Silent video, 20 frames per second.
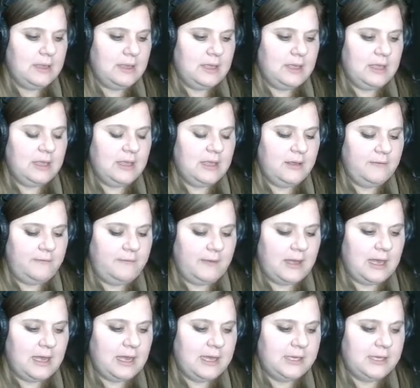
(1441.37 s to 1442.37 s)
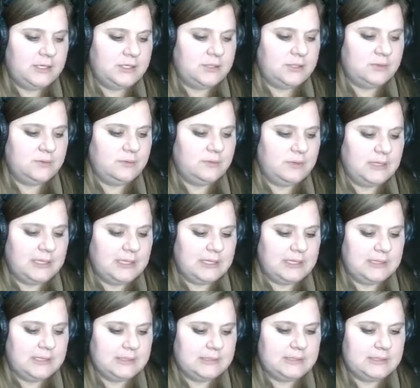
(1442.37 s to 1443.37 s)
If I do
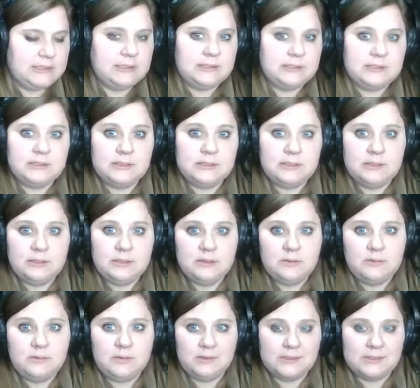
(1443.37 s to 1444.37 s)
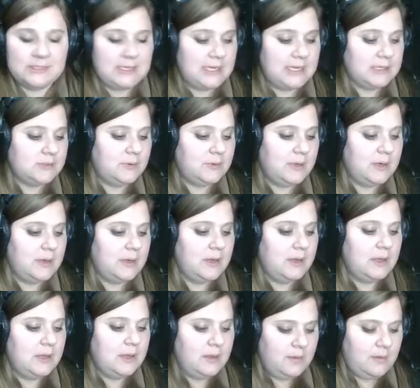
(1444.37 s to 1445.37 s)
this, what's the next one?
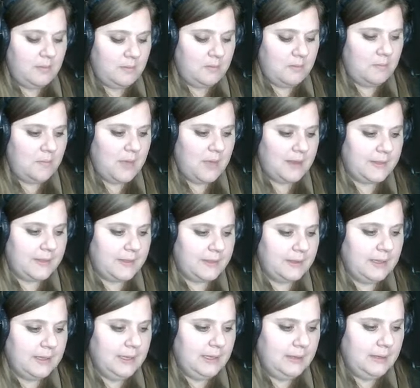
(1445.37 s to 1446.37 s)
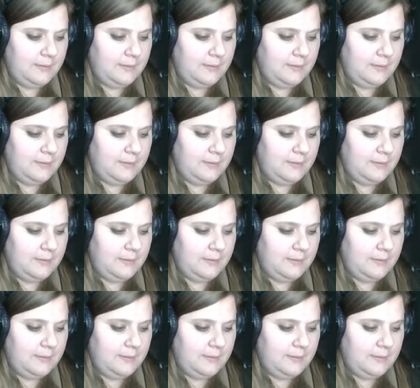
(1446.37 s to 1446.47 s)
Monthly,